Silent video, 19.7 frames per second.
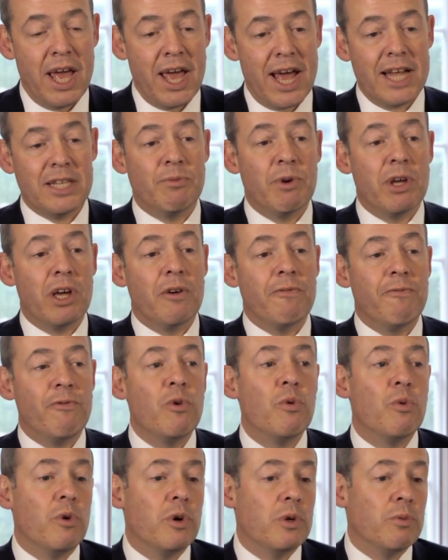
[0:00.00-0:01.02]
As we go
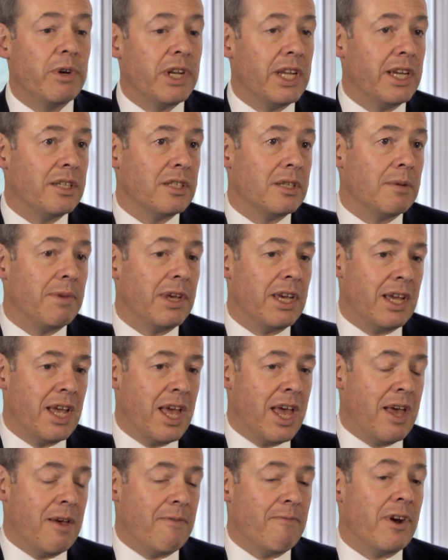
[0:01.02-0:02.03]
forward, we need to be
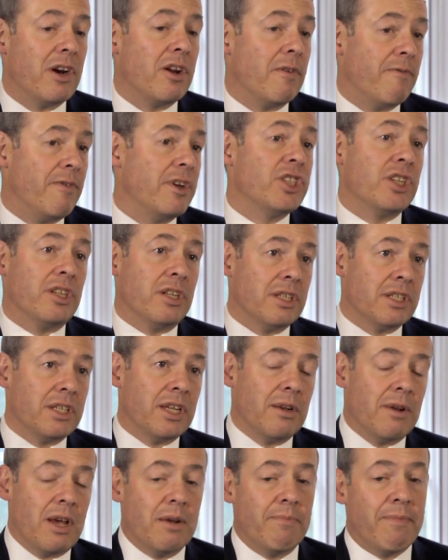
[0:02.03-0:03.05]
very efficient
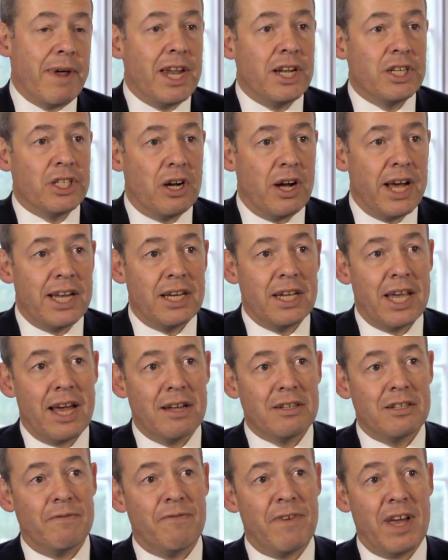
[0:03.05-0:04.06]
and manage our
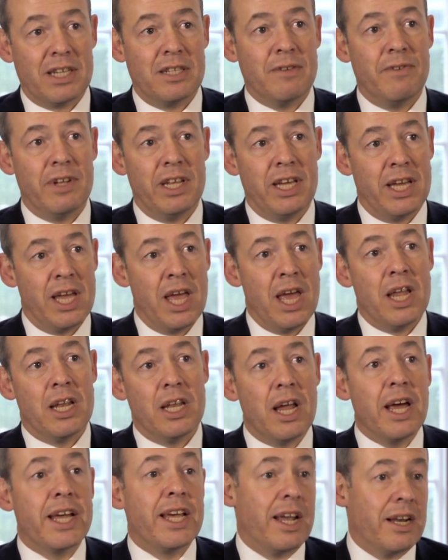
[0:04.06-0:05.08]
headcount effectively
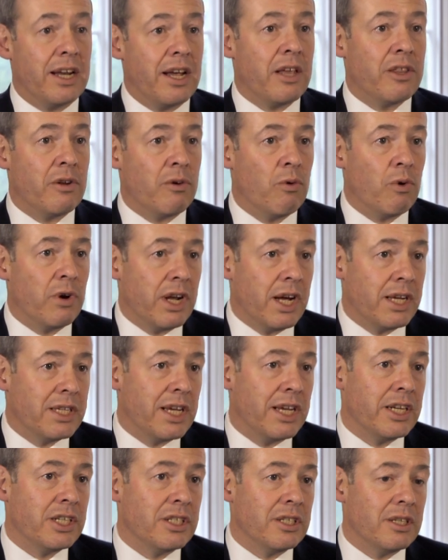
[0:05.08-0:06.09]
like any other
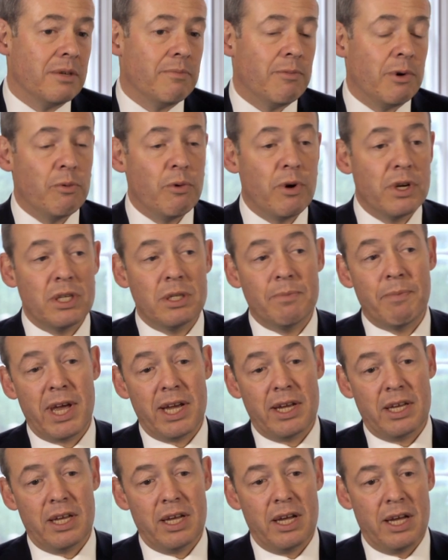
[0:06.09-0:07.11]
organisation. But we wanted to
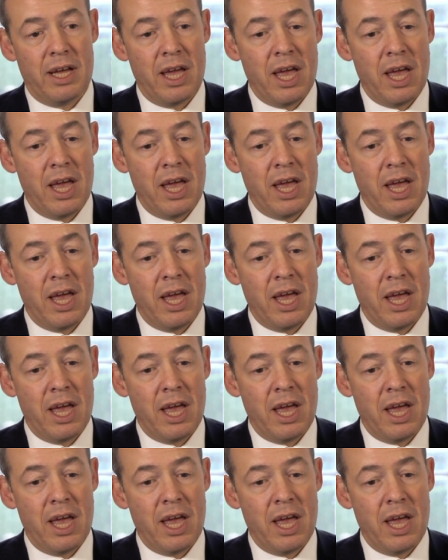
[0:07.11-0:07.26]
make